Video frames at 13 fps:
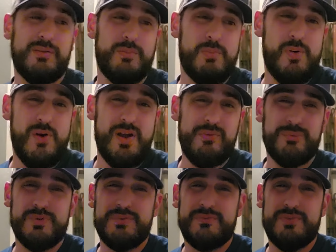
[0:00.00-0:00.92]
My wife
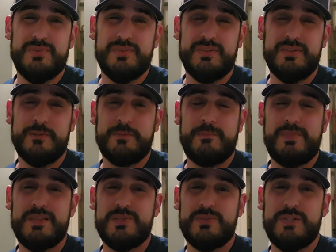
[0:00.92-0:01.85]
wasn't feeling good
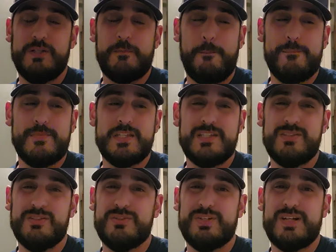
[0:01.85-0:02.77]
this week. She's a
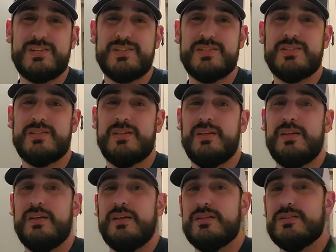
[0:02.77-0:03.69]
little nauseous,
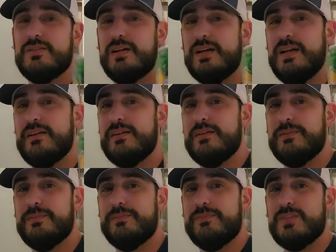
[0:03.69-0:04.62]
so I got her
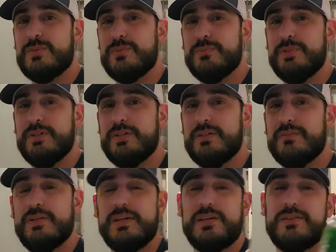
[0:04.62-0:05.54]
some
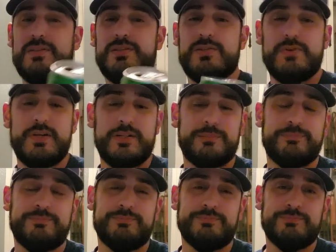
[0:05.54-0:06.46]
fucking ginger ale,
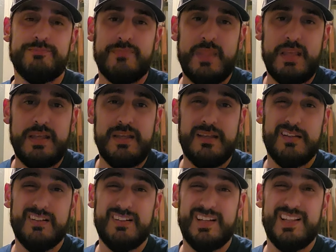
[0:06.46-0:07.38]

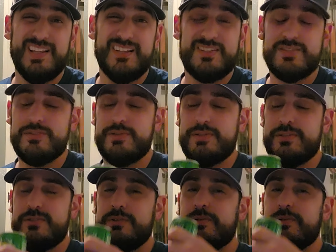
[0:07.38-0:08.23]
and I like ginger ale too.